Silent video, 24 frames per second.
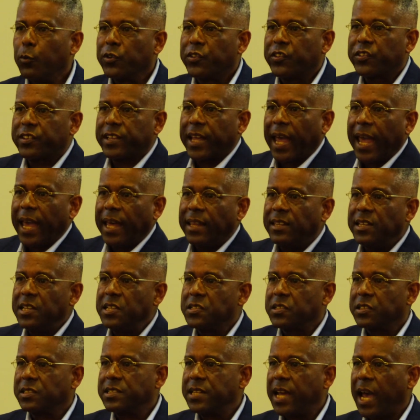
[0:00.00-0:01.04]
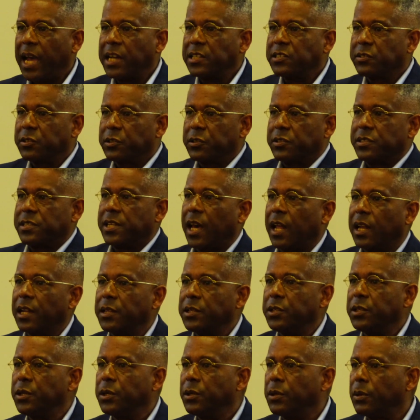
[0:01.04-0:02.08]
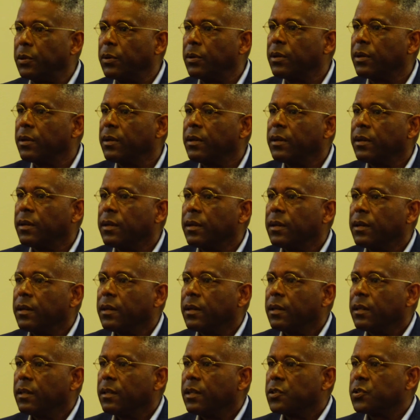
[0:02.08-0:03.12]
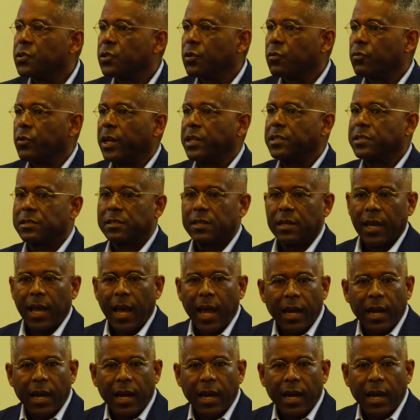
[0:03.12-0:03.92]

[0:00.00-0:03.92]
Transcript: withstand these attacks that are telling you that you're racist.